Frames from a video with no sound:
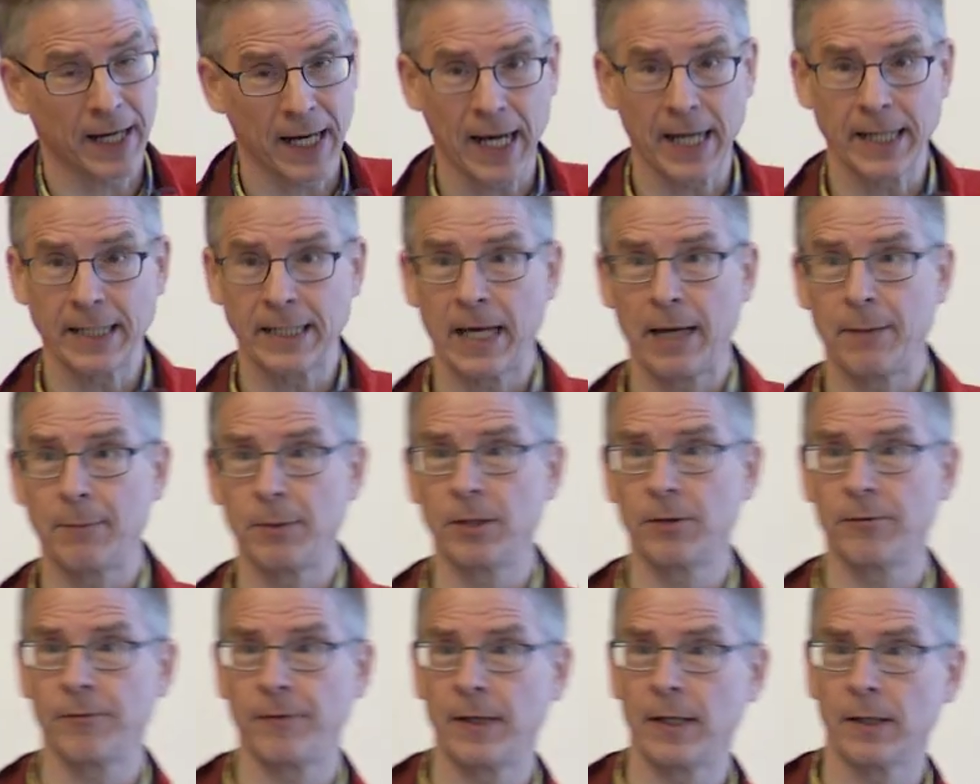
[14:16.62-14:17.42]
the right
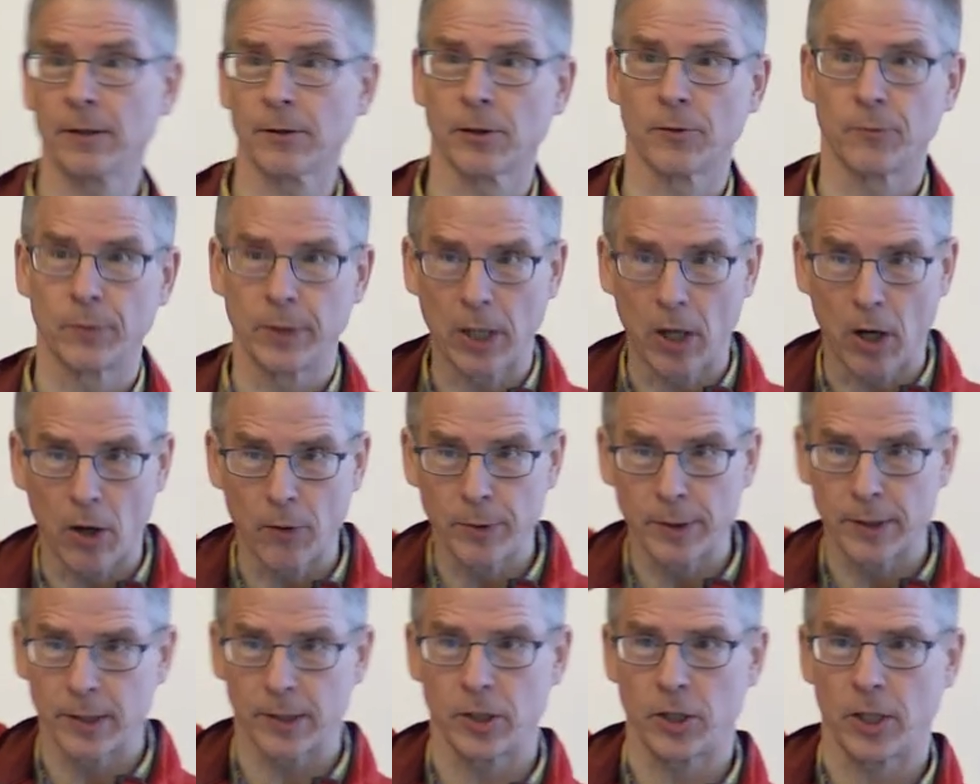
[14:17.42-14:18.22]
hemisphere. So we
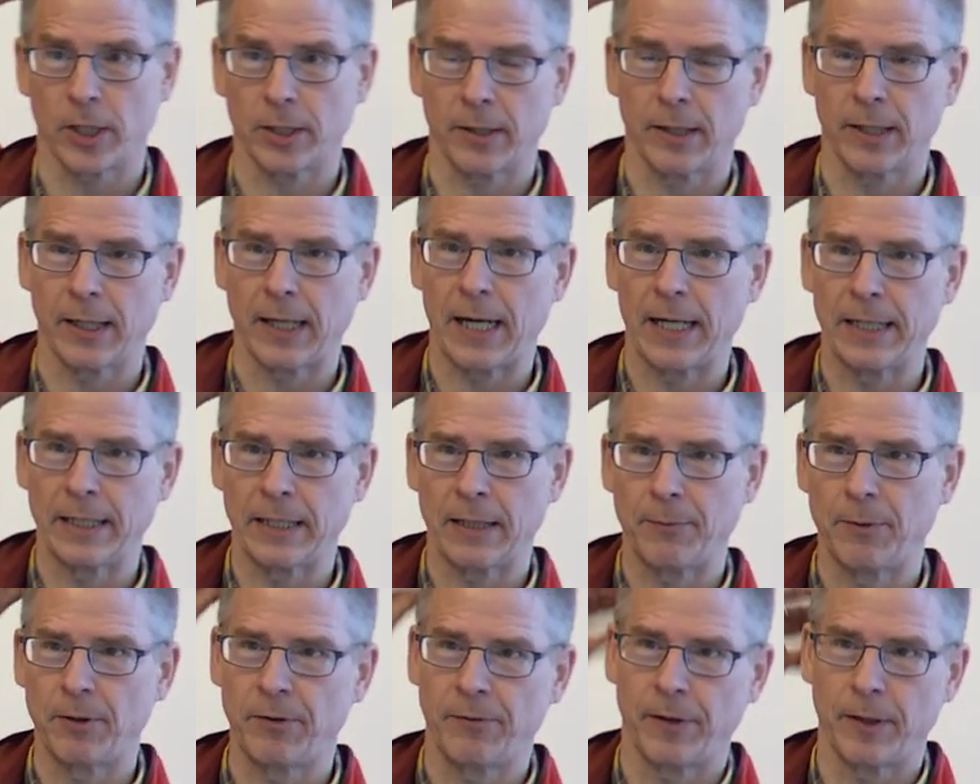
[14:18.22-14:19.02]
always inject in the right
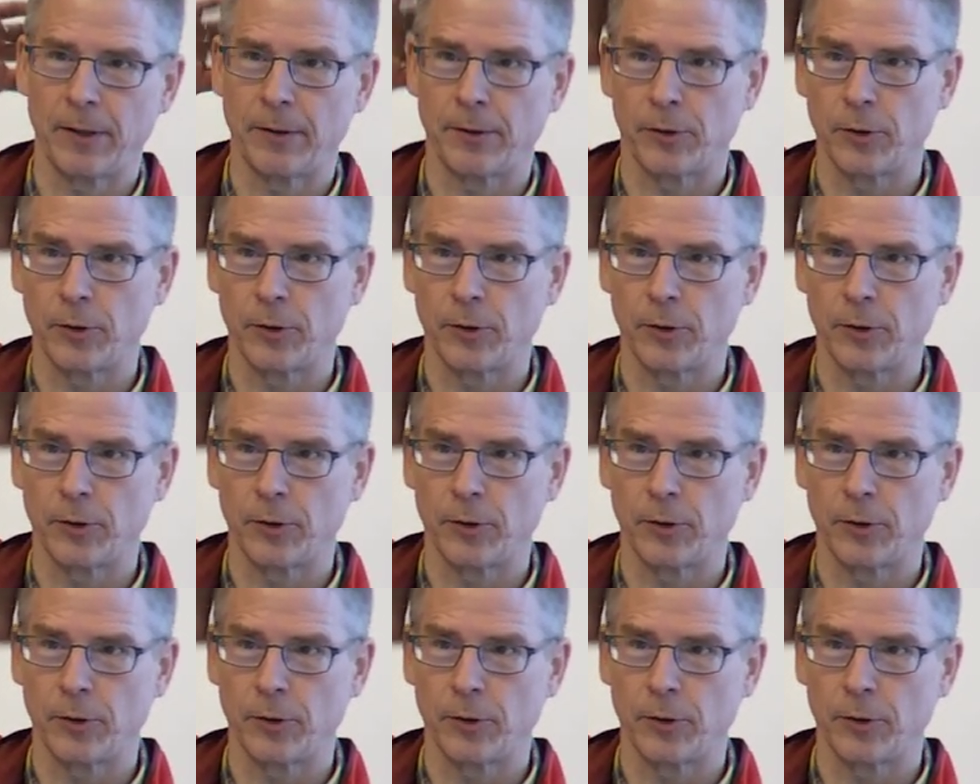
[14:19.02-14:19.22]
hemisphere.